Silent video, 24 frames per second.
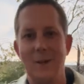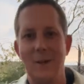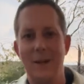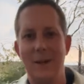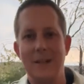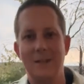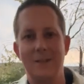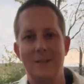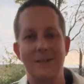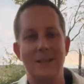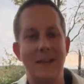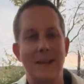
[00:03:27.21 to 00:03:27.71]

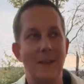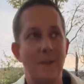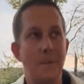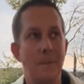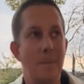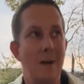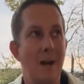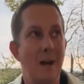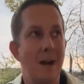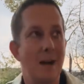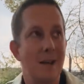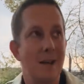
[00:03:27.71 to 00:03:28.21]
outside the
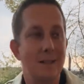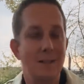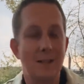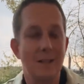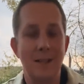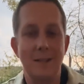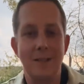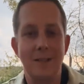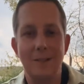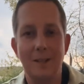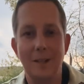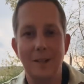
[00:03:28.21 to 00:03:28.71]
box kind
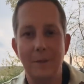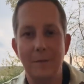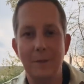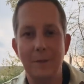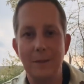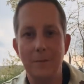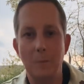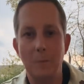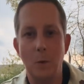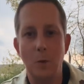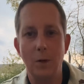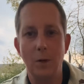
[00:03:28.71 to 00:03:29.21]
of stuff.
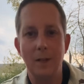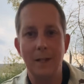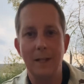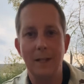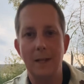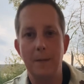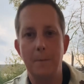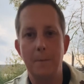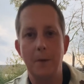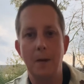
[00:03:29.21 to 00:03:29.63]
He's more into hip